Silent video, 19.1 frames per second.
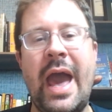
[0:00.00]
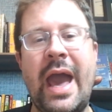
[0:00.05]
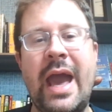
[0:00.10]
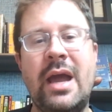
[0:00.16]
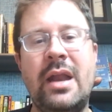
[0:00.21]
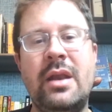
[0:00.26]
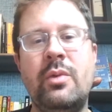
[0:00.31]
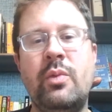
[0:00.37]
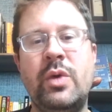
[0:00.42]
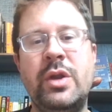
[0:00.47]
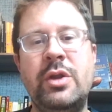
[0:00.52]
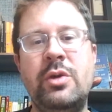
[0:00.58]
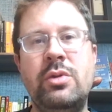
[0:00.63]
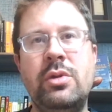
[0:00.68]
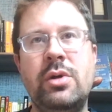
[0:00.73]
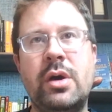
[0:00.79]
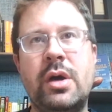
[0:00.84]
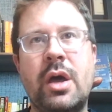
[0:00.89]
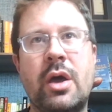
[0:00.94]
And when you
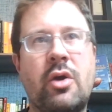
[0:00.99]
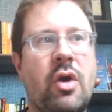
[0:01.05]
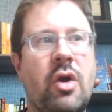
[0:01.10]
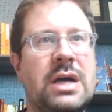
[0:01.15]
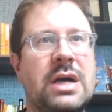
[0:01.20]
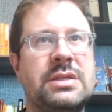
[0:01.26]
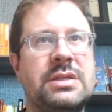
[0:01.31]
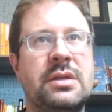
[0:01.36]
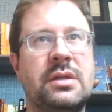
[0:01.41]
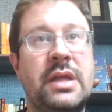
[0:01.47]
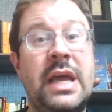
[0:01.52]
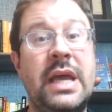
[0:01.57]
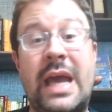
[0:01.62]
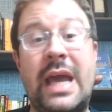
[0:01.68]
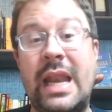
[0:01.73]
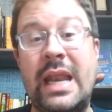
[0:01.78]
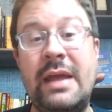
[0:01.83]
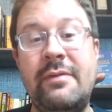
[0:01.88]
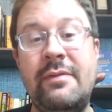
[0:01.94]
look across the
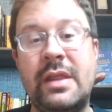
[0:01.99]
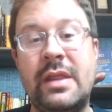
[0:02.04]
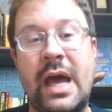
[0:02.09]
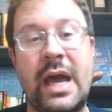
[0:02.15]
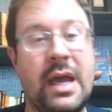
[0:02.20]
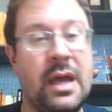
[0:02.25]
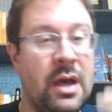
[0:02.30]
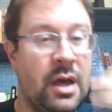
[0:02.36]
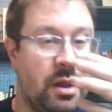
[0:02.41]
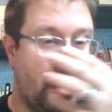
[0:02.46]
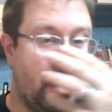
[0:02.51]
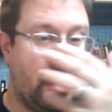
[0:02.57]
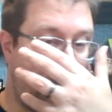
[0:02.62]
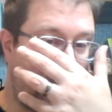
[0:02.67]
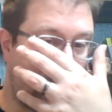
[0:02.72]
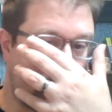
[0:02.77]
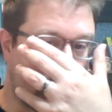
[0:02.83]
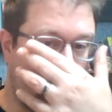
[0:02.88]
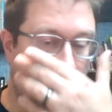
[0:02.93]
league, and even like the
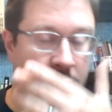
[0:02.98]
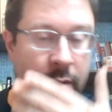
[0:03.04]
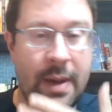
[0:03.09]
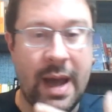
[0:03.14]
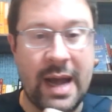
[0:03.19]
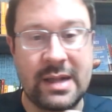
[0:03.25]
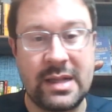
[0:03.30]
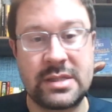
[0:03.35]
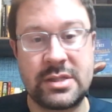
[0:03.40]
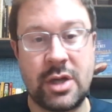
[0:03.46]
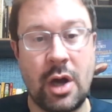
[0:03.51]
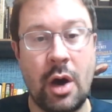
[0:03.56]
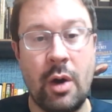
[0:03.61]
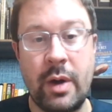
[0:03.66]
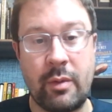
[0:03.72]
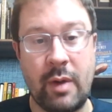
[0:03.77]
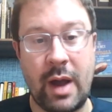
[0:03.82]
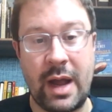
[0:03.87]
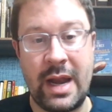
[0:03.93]
best quarterback that's
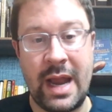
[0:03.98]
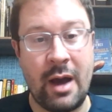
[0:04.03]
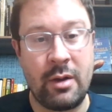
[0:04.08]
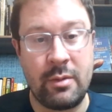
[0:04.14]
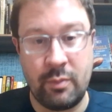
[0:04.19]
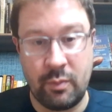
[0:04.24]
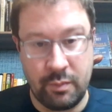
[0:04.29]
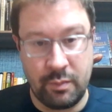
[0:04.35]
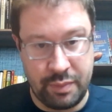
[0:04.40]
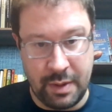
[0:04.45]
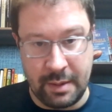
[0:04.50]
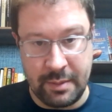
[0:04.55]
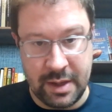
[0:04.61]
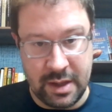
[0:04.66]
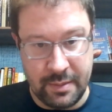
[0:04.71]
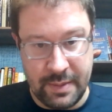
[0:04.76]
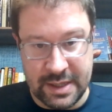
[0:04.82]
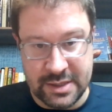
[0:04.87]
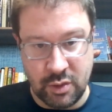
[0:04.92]
going right now, and
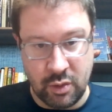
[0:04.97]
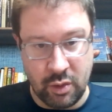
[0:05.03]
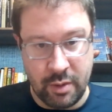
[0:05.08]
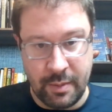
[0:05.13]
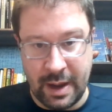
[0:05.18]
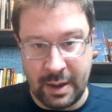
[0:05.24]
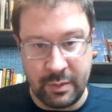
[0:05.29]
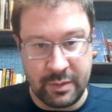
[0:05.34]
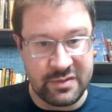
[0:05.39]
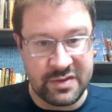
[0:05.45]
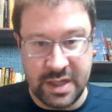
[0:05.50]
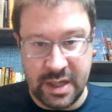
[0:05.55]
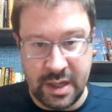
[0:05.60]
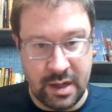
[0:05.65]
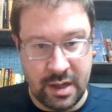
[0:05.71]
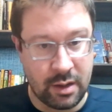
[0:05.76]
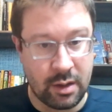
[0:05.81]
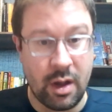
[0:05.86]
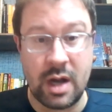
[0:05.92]
probably the best quarterback we've
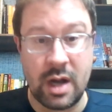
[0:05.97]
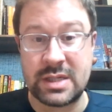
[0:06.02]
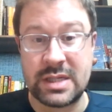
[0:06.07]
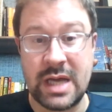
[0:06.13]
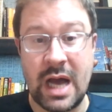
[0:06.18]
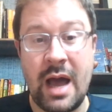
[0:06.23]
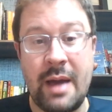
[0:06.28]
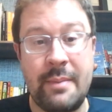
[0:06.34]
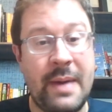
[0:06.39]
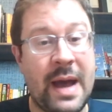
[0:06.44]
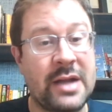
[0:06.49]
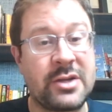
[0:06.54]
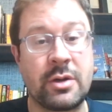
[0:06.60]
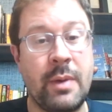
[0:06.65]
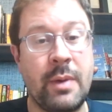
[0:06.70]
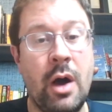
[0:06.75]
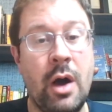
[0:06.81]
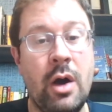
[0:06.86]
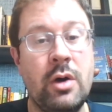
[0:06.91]
seen in a long time,
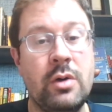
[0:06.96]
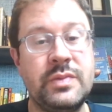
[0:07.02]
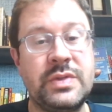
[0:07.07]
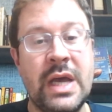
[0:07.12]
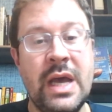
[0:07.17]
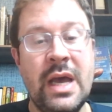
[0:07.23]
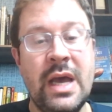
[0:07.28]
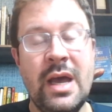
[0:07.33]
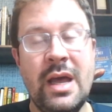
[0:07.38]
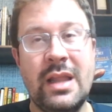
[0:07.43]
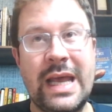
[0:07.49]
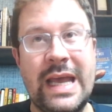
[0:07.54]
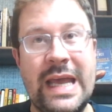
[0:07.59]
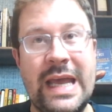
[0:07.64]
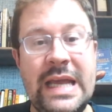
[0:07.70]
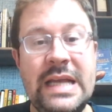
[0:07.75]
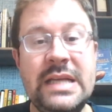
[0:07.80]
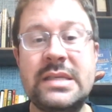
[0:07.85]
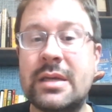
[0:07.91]
Patrick Mahomes, like
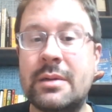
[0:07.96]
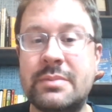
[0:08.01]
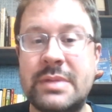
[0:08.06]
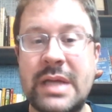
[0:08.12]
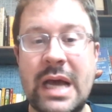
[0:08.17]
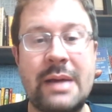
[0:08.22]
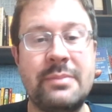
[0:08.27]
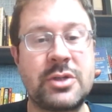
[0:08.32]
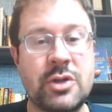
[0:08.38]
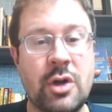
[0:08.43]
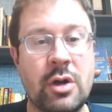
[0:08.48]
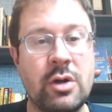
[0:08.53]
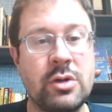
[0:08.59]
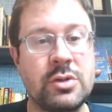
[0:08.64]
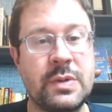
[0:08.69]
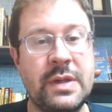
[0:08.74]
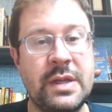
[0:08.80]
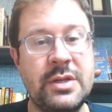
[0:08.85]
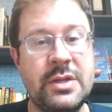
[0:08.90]
he sometimes
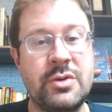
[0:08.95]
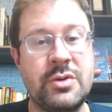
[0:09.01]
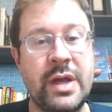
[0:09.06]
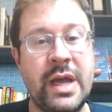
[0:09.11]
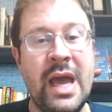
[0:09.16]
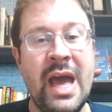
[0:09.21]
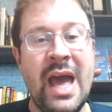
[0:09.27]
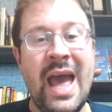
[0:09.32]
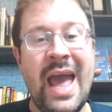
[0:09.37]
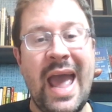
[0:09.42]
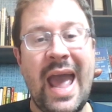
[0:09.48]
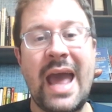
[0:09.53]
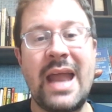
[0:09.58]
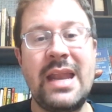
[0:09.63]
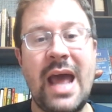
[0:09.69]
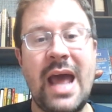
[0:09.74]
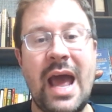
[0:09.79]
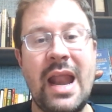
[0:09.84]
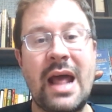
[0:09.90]
struggles with injury.
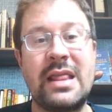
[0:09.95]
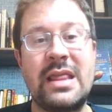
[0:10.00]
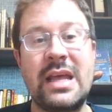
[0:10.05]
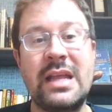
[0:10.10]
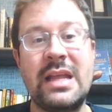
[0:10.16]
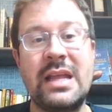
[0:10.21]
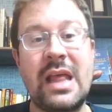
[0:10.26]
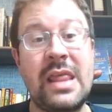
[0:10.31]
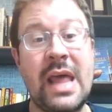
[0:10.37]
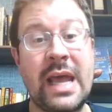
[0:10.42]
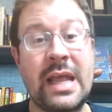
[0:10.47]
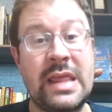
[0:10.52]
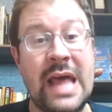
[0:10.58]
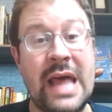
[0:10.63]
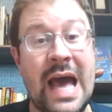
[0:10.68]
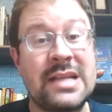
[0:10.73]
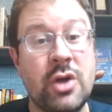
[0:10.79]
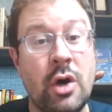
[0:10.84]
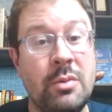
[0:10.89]
And I think that
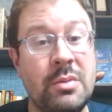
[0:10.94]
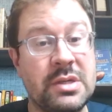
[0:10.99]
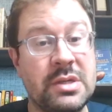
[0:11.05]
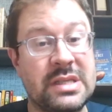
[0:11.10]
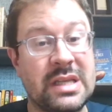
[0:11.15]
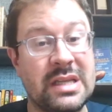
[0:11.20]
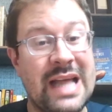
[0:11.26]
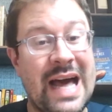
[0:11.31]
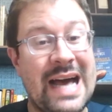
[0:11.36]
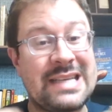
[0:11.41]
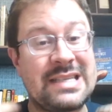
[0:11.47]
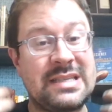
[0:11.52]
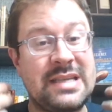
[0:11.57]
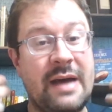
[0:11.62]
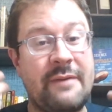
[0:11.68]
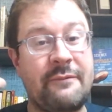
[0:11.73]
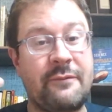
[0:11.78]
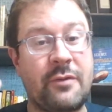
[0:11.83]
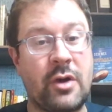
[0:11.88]
that's almost the last
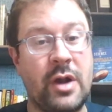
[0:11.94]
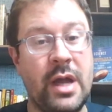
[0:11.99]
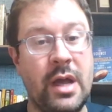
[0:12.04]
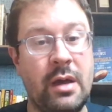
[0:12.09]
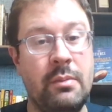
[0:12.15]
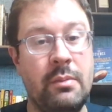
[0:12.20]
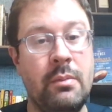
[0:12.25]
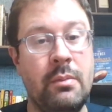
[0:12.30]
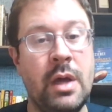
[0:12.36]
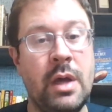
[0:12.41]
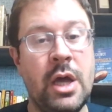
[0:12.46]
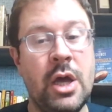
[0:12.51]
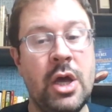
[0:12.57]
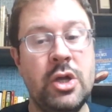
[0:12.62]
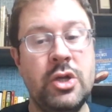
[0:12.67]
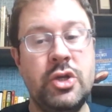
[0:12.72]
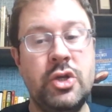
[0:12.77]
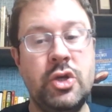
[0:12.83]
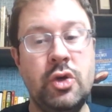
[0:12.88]
step for him
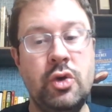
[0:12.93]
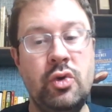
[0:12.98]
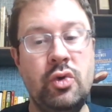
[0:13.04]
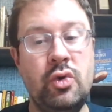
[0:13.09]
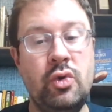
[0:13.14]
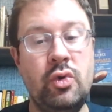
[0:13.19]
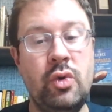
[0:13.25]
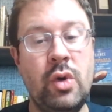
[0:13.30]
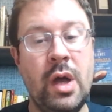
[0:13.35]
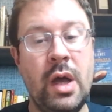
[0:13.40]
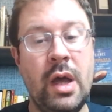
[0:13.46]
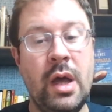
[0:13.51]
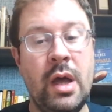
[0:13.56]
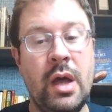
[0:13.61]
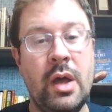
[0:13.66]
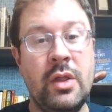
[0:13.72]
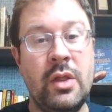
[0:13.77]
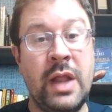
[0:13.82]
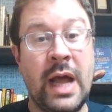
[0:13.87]
to
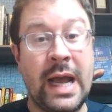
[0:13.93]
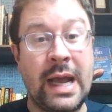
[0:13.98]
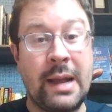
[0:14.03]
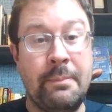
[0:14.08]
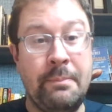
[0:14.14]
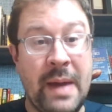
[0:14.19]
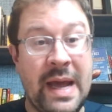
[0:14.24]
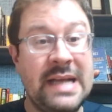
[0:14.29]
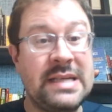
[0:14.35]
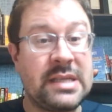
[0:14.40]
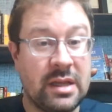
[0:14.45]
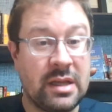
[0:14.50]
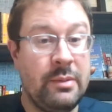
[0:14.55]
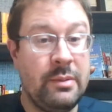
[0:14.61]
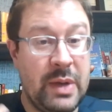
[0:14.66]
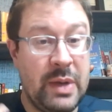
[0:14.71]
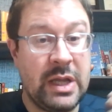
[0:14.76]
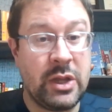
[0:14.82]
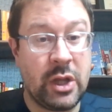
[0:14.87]

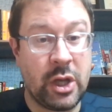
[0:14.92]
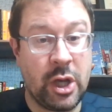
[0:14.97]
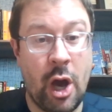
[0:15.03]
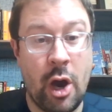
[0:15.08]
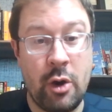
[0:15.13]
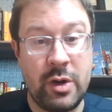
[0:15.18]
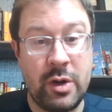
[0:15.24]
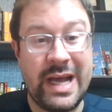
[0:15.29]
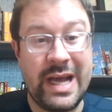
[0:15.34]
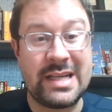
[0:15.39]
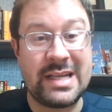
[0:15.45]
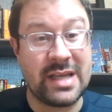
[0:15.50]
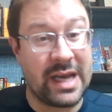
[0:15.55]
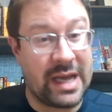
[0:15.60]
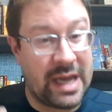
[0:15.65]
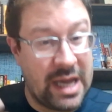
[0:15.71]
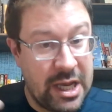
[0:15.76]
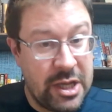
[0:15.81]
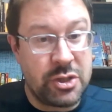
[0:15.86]
basically being the GOAT is
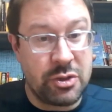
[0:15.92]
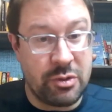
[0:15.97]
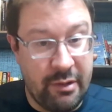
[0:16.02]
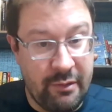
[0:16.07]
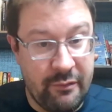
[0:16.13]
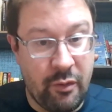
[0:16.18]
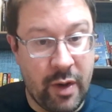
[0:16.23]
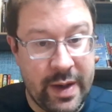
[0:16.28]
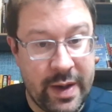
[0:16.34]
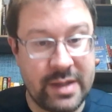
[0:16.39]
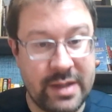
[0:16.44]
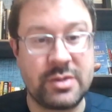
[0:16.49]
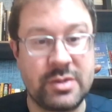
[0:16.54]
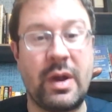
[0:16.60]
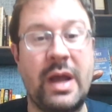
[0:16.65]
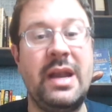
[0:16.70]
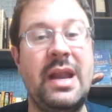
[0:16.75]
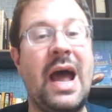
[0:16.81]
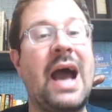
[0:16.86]
injury
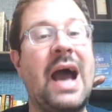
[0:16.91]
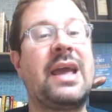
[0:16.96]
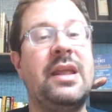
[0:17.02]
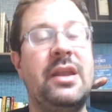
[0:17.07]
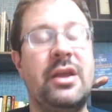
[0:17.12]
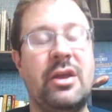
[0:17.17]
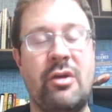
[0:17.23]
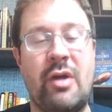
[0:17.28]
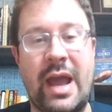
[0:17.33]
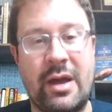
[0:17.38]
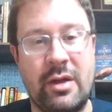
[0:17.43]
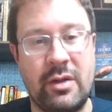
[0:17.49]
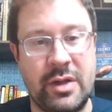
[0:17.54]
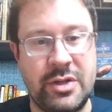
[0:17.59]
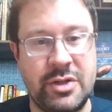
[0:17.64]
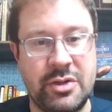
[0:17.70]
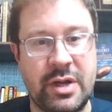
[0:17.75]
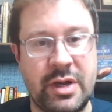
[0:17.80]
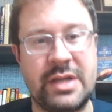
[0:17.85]
avoidance, right? Not getting your
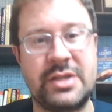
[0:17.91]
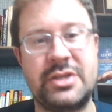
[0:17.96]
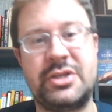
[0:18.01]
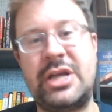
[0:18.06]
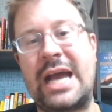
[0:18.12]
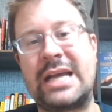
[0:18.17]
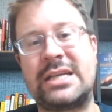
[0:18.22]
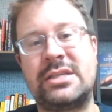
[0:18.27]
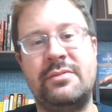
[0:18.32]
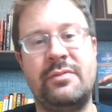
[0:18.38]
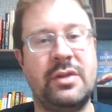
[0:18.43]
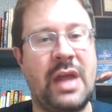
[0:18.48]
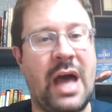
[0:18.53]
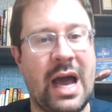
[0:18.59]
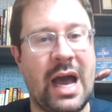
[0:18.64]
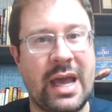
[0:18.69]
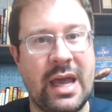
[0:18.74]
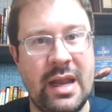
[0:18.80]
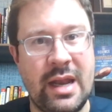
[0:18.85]
ankle injured against Jacksonville,
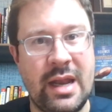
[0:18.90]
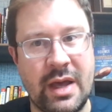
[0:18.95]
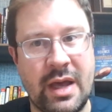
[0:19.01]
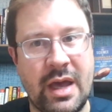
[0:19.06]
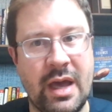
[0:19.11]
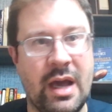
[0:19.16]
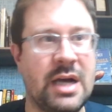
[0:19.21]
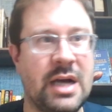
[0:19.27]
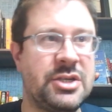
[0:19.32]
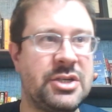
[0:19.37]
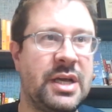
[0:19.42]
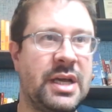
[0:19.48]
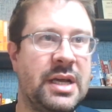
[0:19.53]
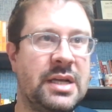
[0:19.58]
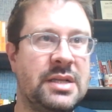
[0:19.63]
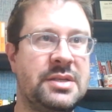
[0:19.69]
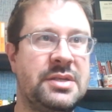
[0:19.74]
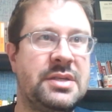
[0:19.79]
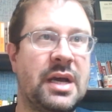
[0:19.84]
not getting the concussion
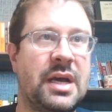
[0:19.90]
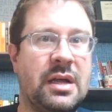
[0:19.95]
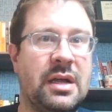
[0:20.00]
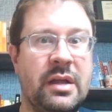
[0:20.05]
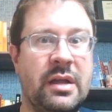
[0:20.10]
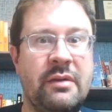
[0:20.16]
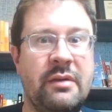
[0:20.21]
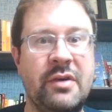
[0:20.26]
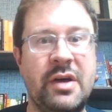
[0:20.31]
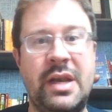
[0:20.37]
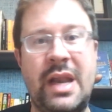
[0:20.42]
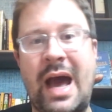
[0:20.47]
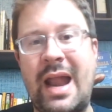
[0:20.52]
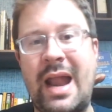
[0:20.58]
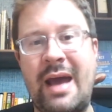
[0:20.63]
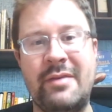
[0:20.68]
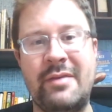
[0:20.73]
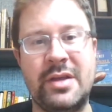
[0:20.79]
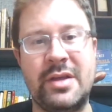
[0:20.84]
against Cleveland,
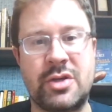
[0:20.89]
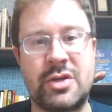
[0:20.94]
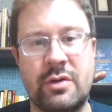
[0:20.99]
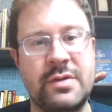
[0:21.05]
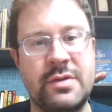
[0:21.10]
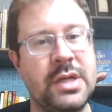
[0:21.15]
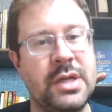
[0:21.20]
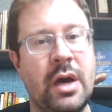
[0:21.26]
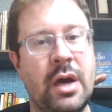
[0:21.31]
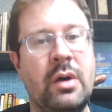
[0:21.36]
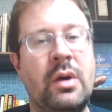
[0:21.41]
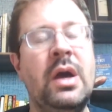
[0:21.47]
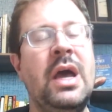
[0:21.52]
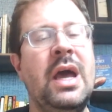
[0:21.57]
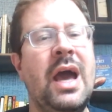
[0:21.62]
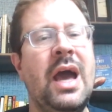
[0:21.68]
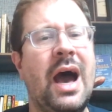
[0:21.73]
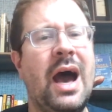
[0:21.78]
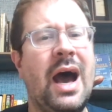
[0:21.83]
not having turf toe,
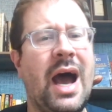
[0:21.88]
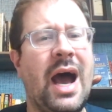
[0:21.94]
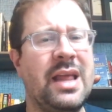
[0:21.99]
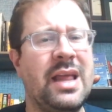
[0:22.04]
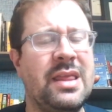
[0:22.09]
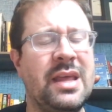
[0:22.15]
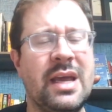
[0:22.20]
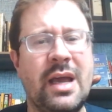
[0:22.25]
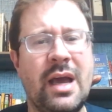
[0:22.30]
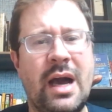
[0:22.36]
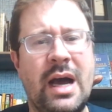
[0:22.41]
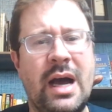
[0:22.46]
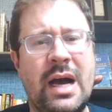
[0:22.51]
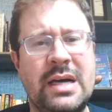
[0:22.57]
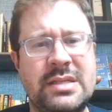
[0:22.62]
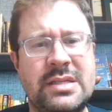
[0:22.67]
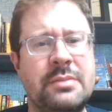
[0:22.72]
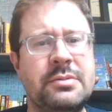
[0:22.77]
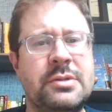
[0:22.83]
I think
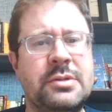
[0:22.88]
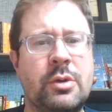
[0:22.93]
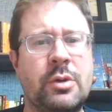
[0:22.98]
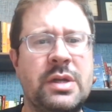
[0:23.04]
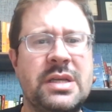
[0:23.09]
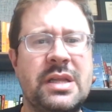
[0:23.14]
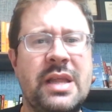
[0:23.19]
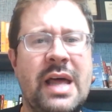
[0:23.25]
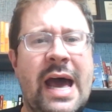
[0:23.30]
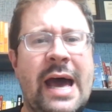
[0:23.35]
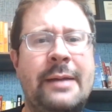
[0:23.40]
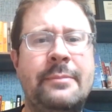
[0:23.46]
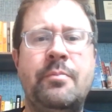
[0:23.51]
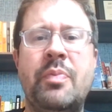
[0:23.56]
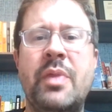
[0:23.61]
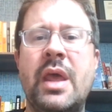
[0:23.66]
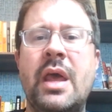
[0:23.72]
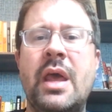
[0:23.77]
subsequent to that.